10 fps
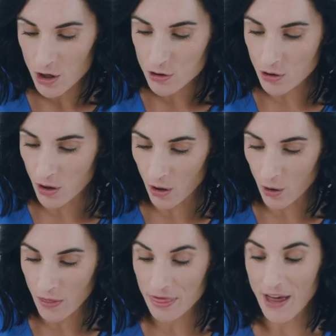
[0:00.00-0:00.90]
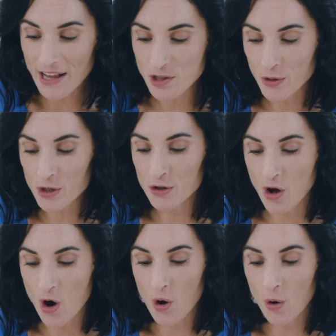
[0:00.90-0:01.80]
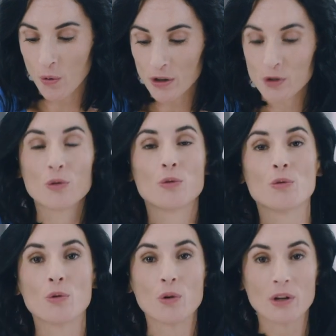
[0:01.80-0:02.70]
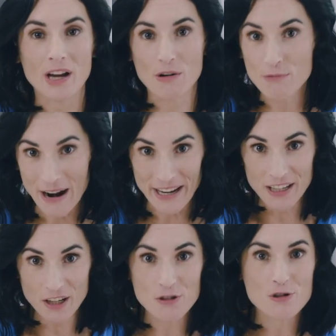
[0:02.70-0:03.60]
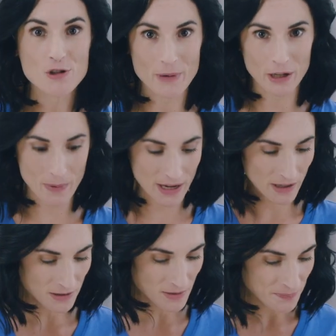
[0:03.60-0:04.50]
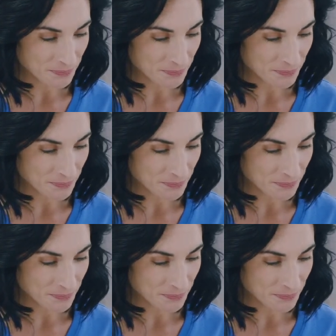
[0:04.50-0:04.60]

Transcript: So that's when you know you are ready to make your pancakes.